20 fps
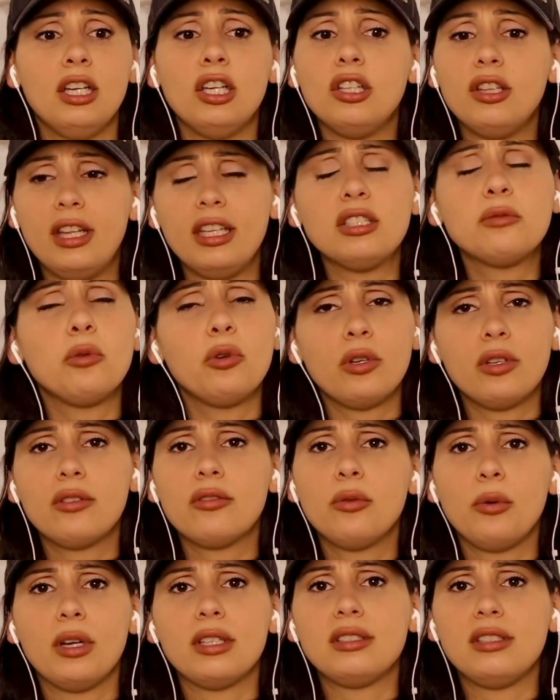they spoke
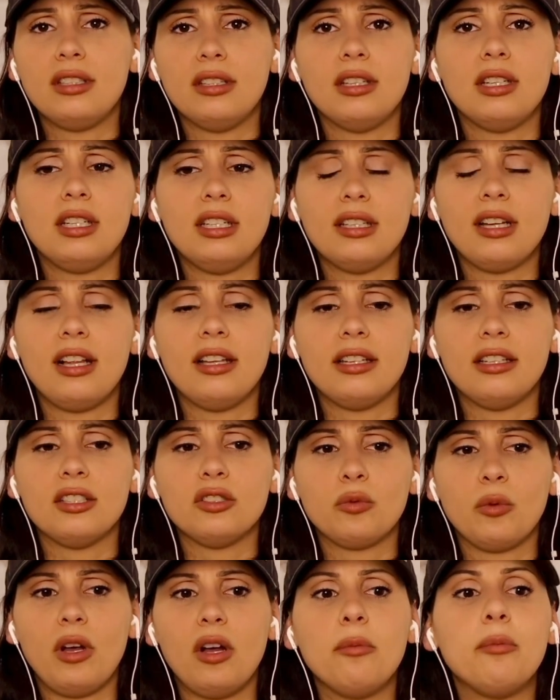to us in Italian as
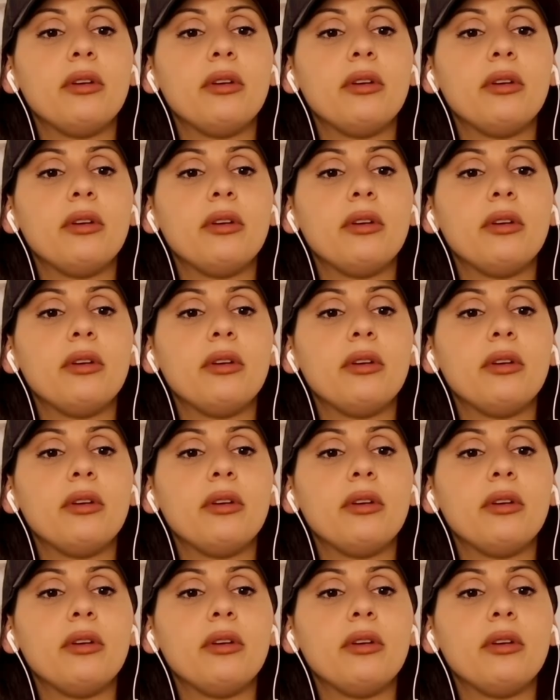well,